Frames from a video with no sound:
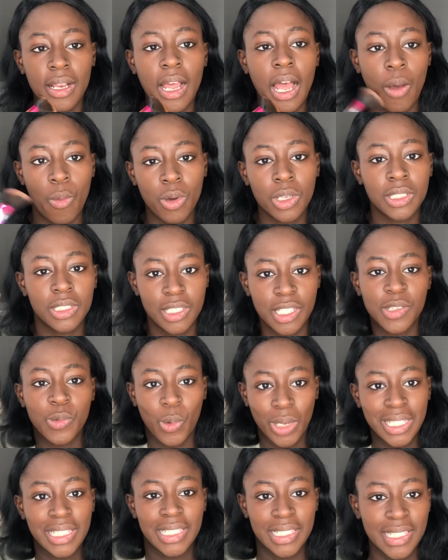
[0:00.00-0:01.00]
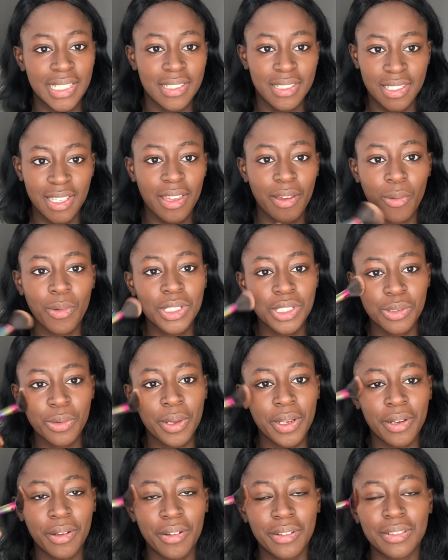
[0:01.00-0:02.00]
I want the wedding this year, what's
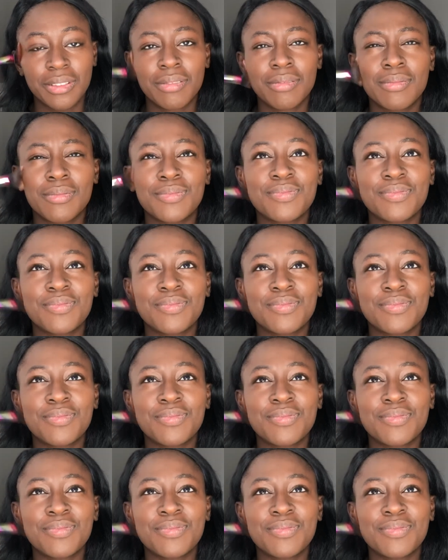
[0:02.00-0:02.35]
going on?